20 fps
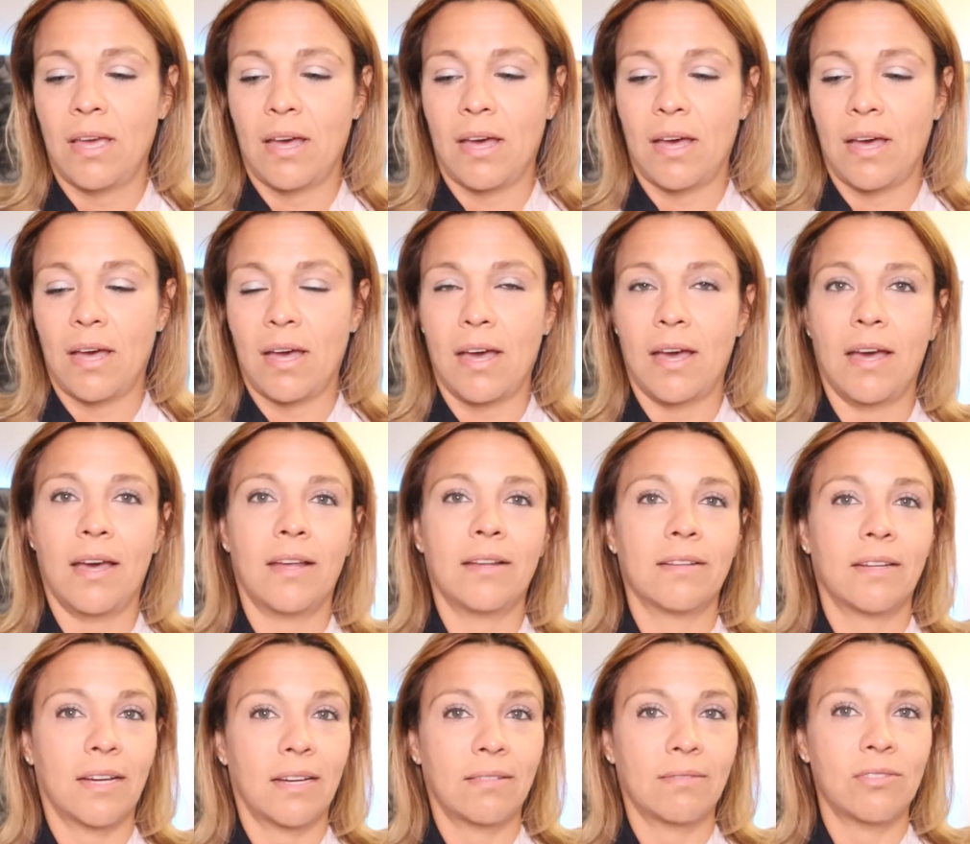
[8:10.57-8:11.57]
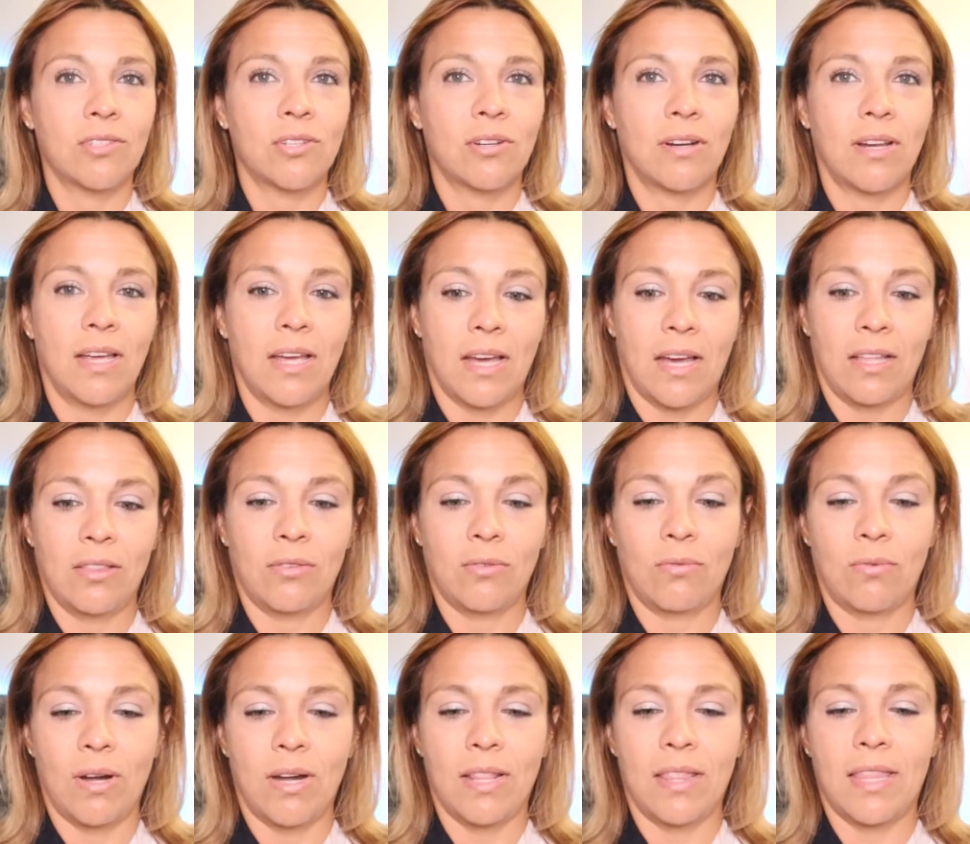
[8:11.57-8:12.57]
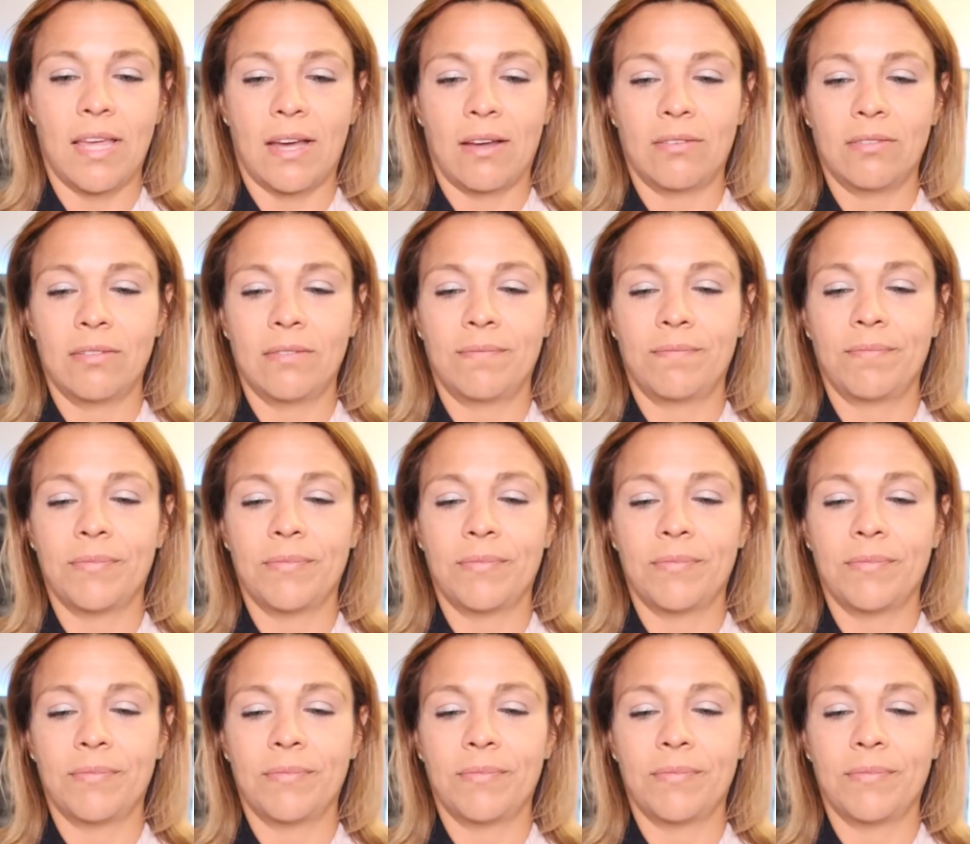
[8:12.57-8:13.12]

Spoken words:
Sorry, I had to write it down.